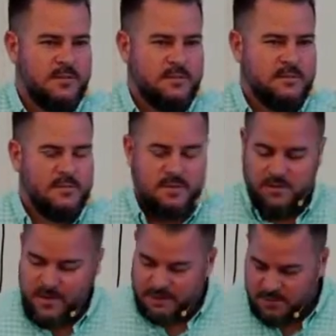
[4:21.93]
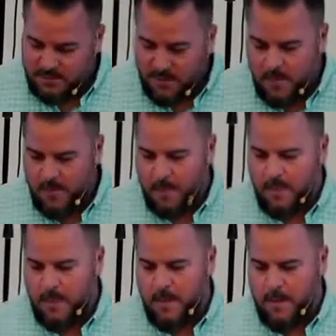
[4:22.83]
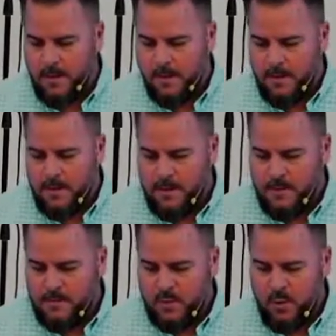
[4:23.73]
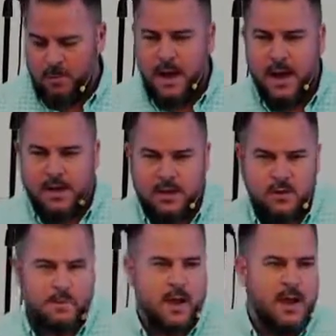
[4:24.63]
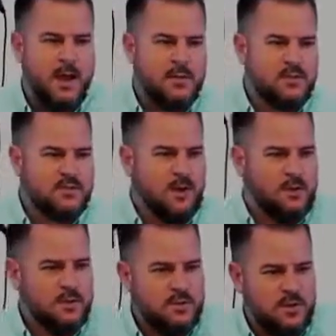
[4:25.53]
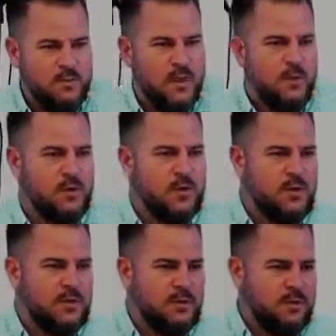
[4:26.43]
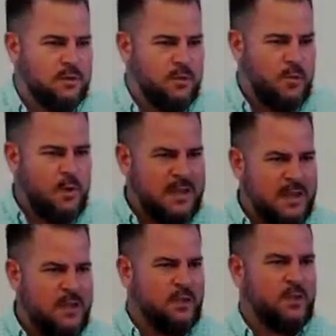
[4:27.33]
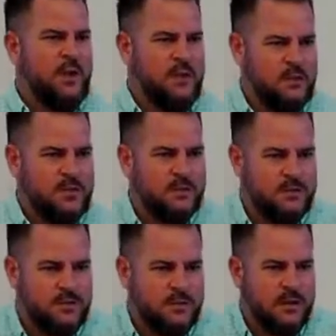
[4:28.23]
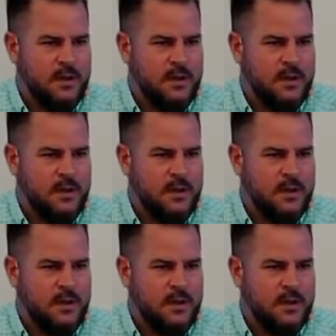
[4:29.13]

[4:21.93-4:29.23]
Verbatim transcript: It's an effect of the fall your body, your mind. You'll start losing your memory. You, you, won't heal the way you used to.